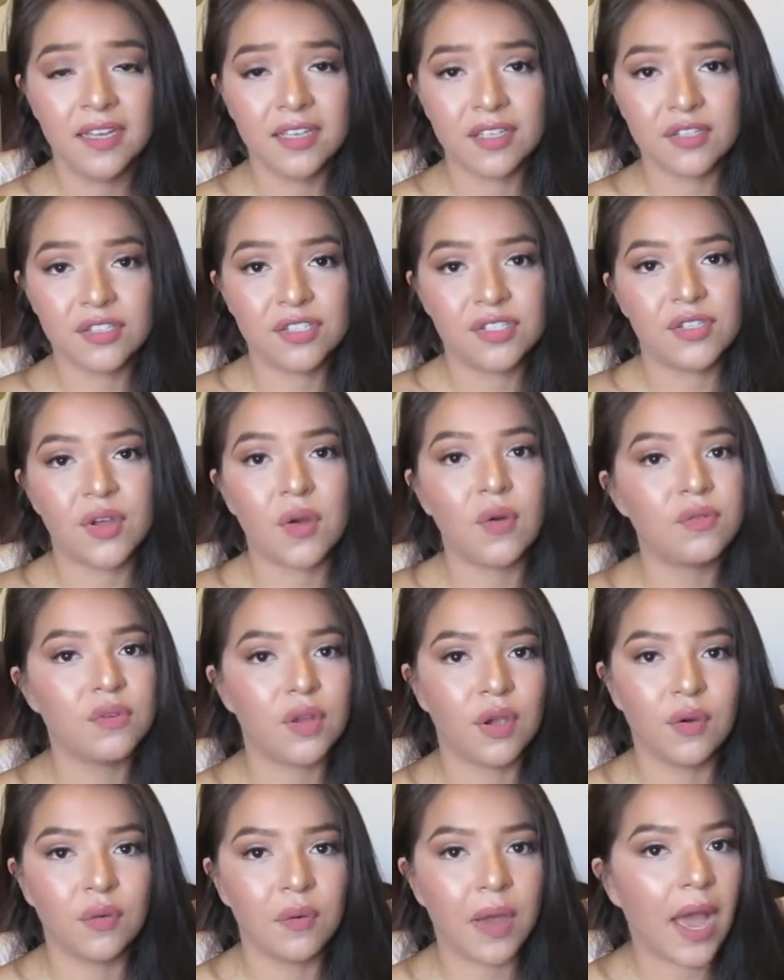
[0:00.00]
You just don't
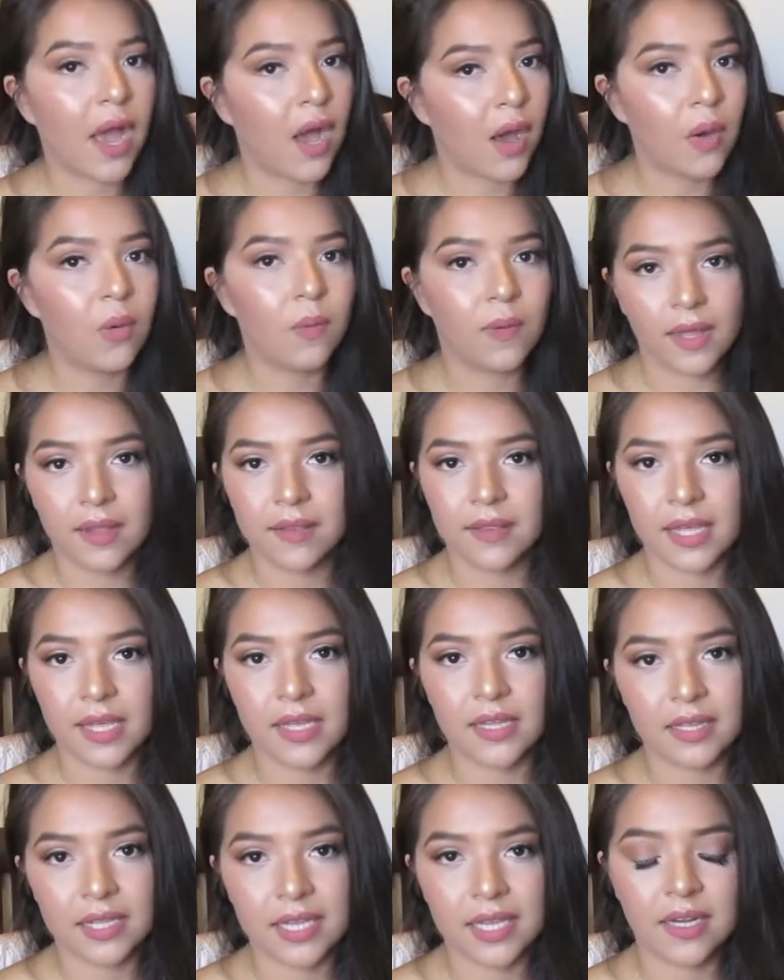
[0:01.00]
know how well they
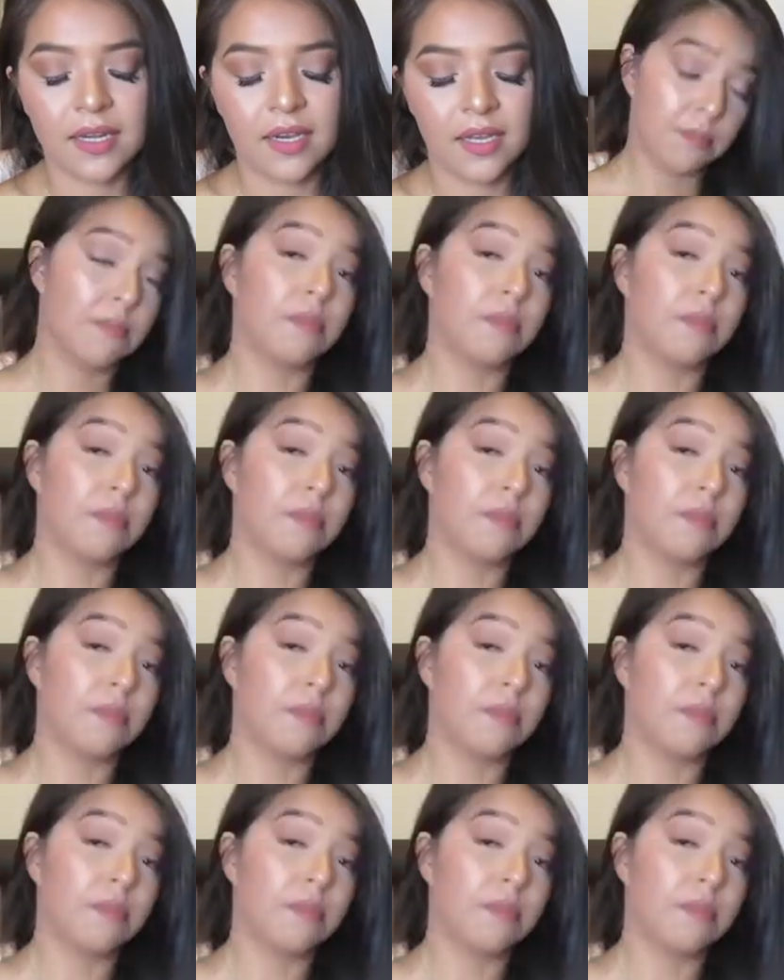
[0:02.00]
clean.